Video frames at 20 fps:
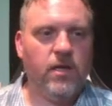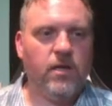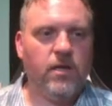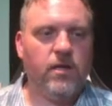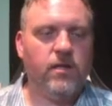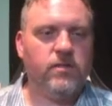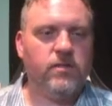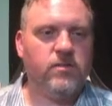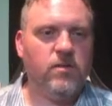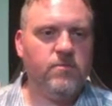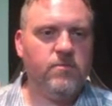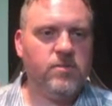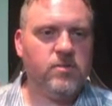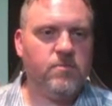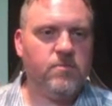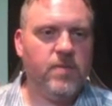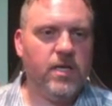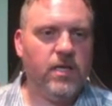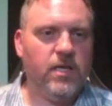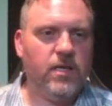It's almost
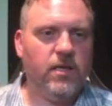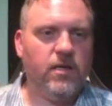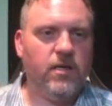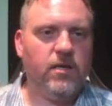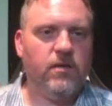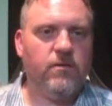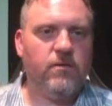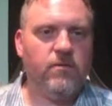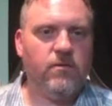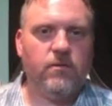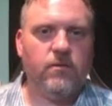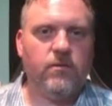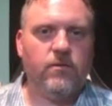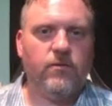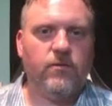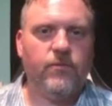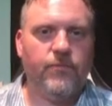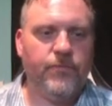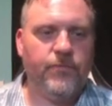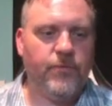making it,
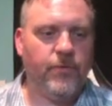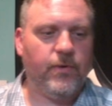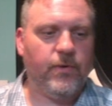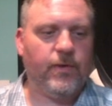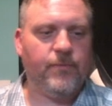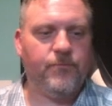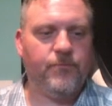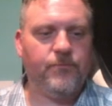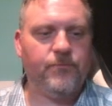well,